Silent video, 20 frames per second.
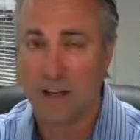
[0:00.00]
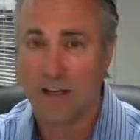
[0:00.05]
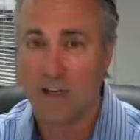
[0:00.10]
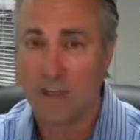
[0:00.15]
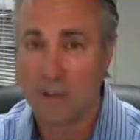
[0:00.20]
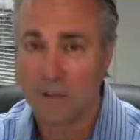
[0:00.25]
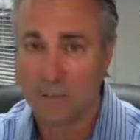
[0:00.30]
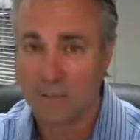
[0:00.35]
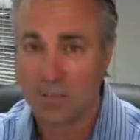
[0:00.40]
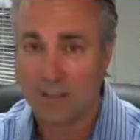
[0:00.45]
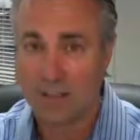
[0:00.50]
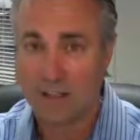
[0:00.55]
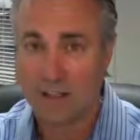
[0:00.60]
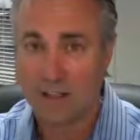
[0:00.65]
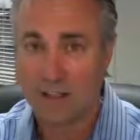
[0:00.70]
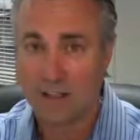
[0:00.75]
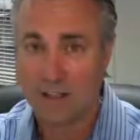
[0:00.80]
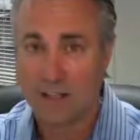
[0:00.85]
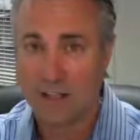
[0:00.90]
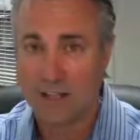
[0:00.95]
the
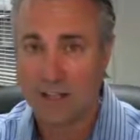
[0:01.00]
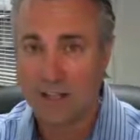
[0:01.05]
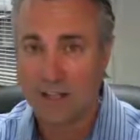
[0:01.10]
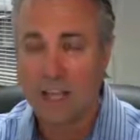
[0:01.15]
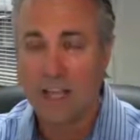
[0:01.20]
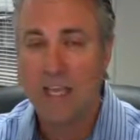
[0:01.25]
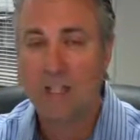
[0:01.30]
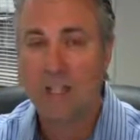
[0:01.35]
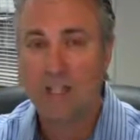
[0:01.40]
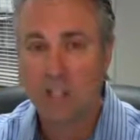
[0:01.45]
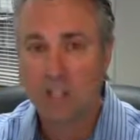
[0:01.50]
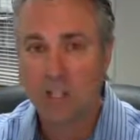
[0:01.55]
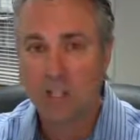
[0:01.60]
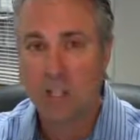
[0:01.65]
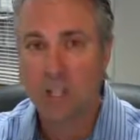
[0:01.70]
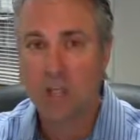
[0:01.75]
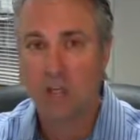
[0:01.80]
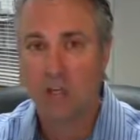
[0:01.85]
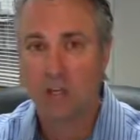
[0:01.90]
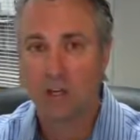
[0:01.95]
objective is to
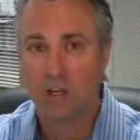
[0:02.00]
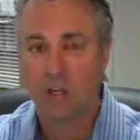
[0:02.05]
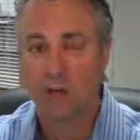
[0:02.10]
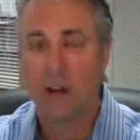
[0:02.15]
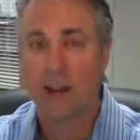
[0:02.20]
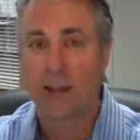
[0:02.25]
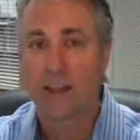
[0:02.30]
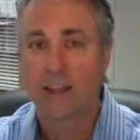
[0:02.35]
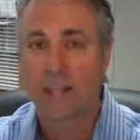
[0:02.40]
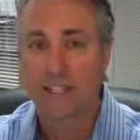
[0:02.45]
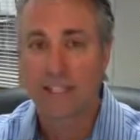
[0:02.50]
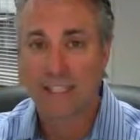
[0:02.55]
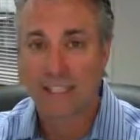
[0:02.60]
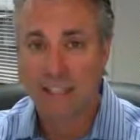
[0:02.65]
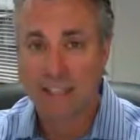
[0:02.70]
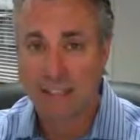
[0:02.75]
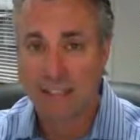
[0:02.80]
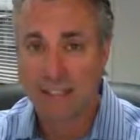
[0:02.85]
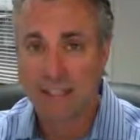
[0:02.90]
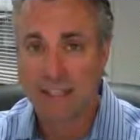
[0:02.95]
secure the
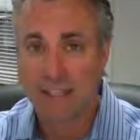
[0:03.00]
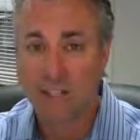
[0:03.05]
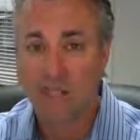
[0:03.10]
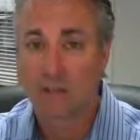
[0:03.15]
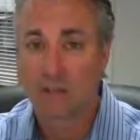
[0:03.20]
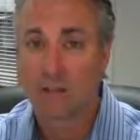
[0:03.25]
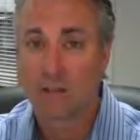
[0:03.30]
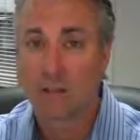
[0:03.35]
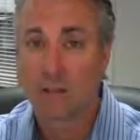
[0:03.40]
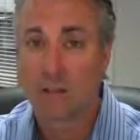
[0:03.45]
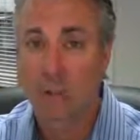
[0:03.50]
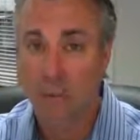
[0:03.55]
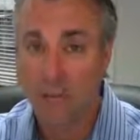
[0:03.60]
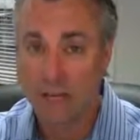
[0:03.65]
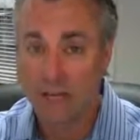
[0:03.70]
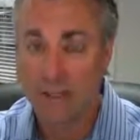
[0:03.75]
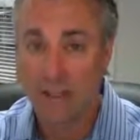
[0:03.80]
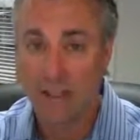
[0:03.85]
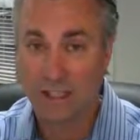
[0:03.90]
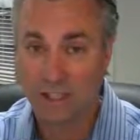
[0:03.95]
second
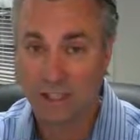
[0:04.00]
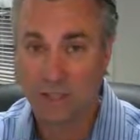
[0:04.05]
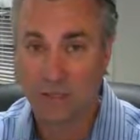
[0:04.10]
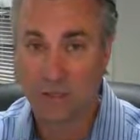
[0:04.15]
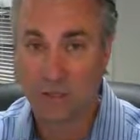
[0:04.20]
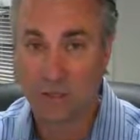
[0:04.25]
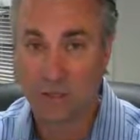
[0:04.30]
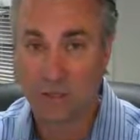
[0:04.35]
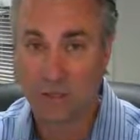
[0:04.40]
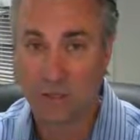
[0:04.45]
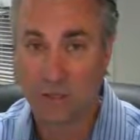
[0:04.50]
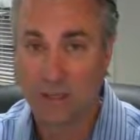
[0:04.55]
real interview.